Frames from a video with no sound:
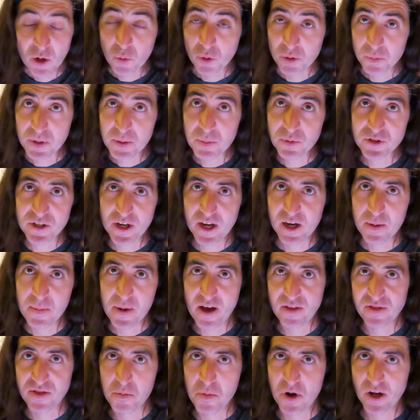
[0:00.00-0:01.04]
When people talk
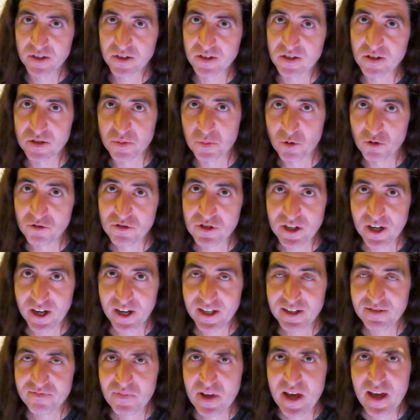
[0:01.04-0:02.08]
about the monster's
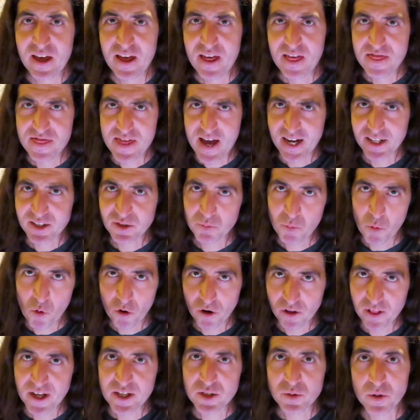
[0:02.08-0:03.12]
moonshine, that's
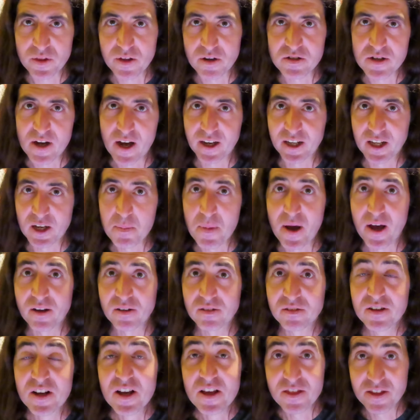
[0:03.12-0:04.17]
more or less what they're talking
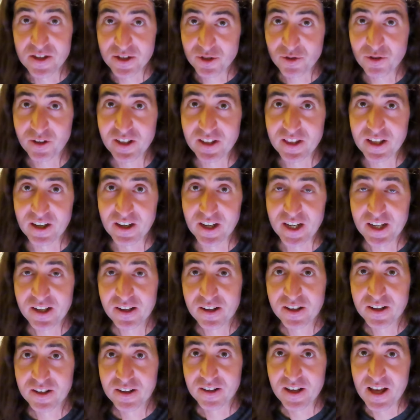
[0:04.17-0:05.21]
about, the string theory.
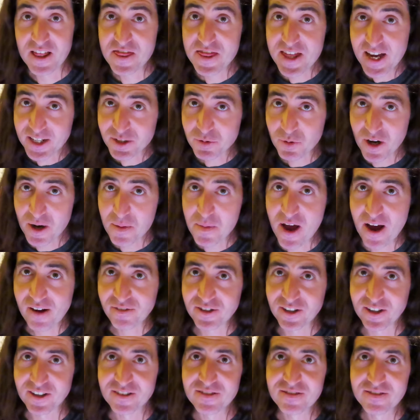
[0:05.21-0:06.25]
And that's what I'm
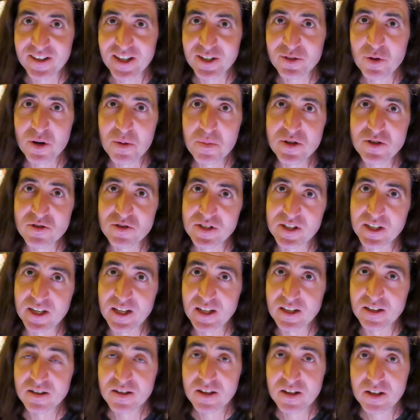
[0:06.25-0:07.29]
after, that's what I'm interested
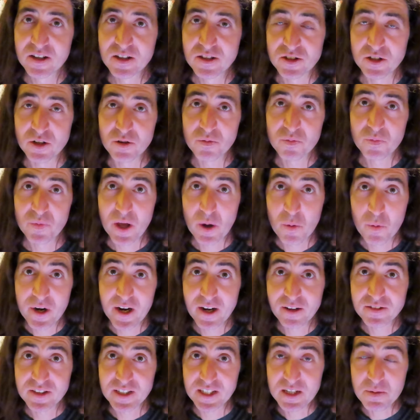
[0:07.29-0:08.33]
in. So I
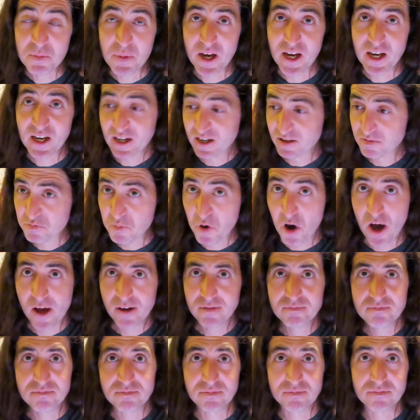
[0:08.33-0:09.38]
went out to eBay and
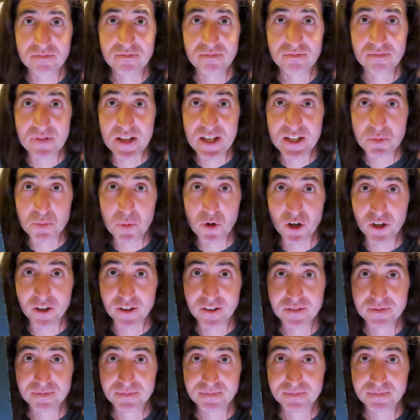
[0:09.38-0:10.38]
bought this book.